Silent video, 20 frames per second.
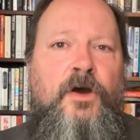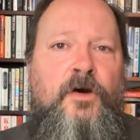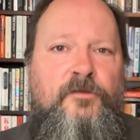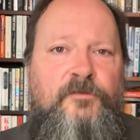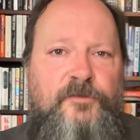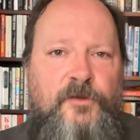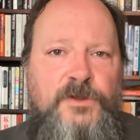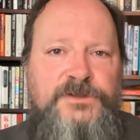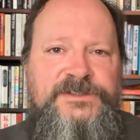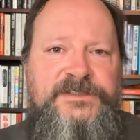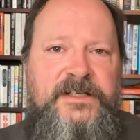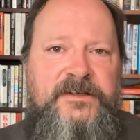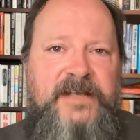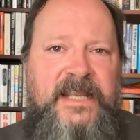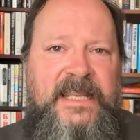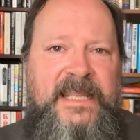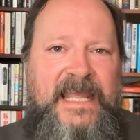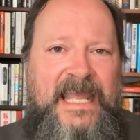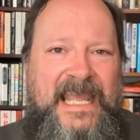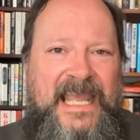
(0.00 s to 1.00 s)

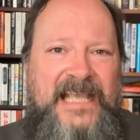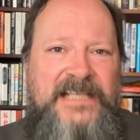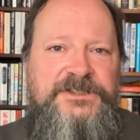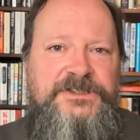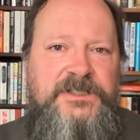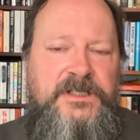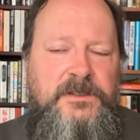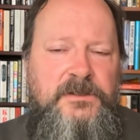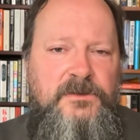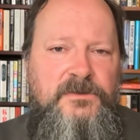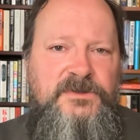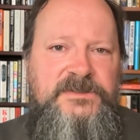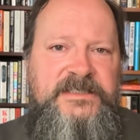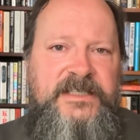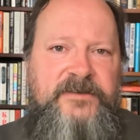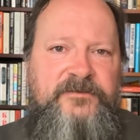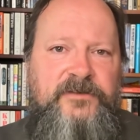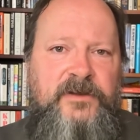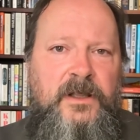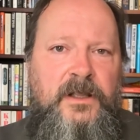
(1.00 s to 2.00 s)
fostering
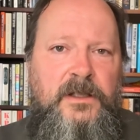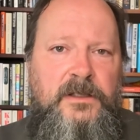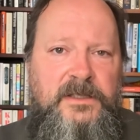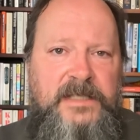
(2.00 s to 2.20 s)
age-inclusive